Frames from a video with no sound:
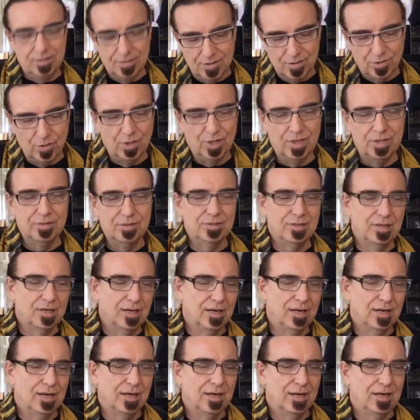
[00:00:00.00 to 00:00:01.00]
her
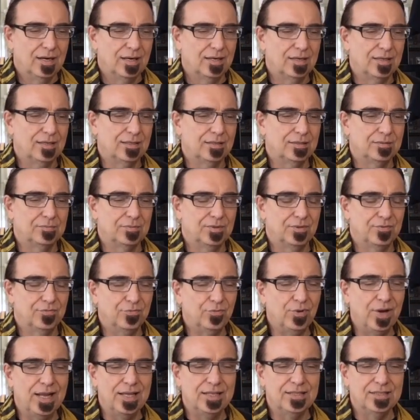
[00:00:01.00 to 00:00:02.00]

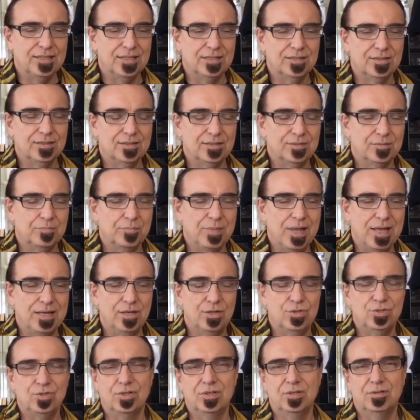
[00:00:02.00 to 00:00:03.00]
friend and
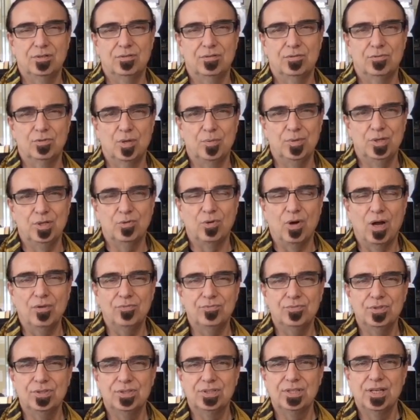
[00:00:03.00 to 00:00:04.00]
manager Robin
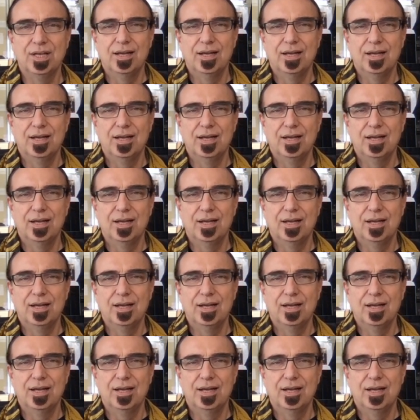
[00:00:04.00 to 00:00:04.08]
Crawford,